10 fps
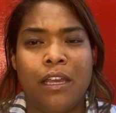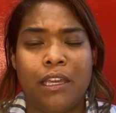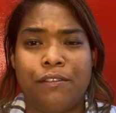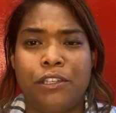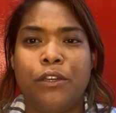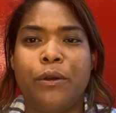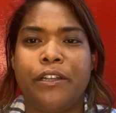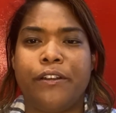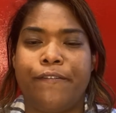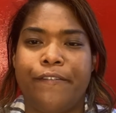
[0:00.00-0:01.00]
gives you and
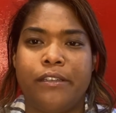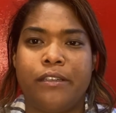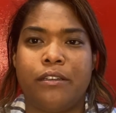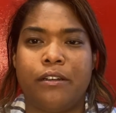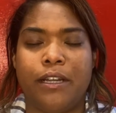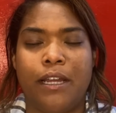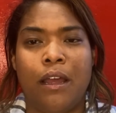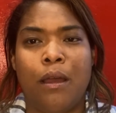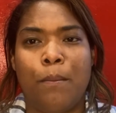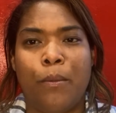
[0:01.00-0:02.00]
your defense attorney
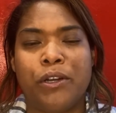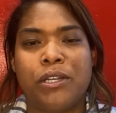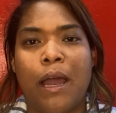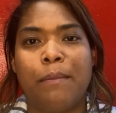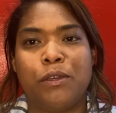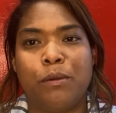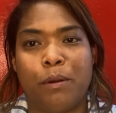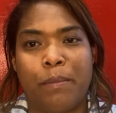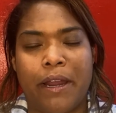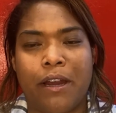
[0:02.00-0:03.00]
more time to
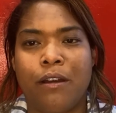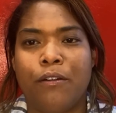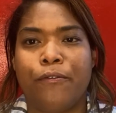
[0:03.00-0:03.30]
prepare